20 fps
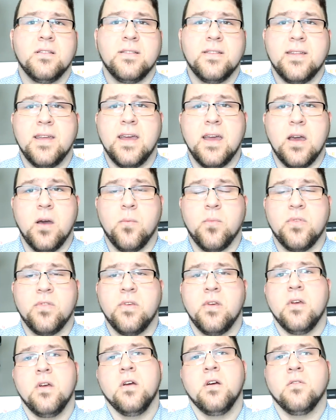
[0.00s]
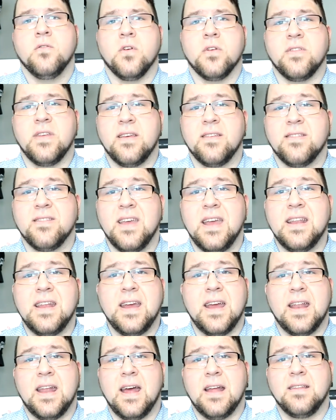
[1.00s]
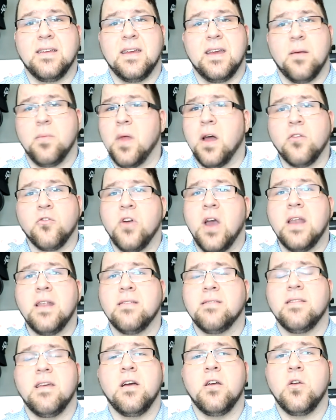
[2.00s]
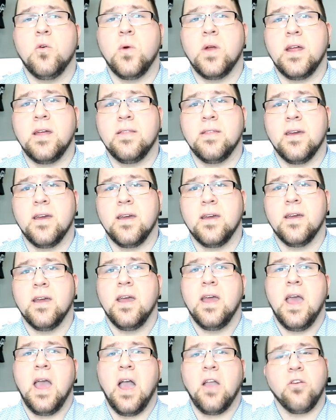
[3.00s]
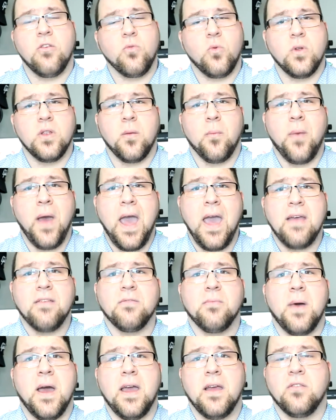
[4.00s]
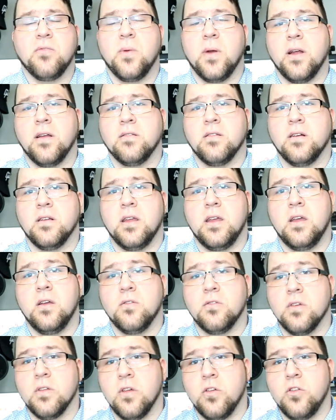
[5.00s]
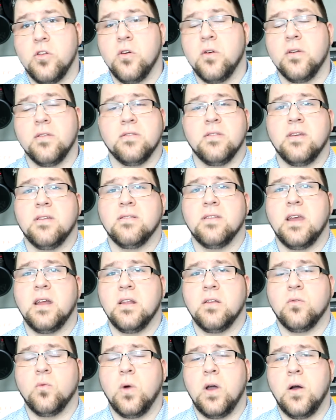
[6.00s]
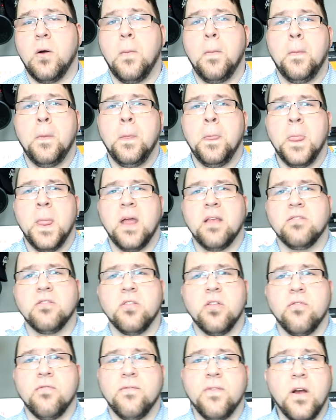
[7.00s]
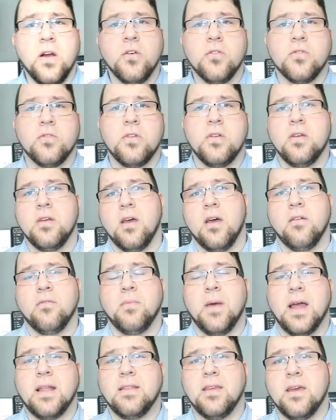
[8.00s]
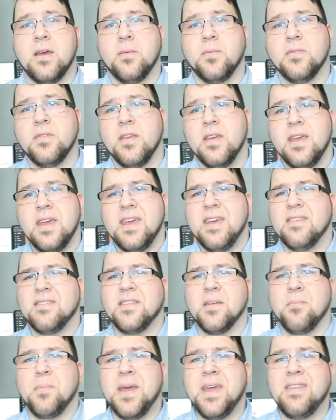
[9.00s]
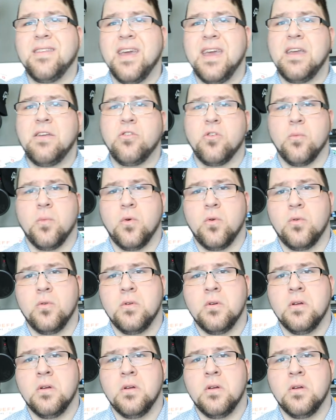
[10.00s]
tips for succeeding in IT. I'm not trying to sell you anything. I just want to pass my experience on to you so that you can succeed as well. And so the first of my tips is to be teachable.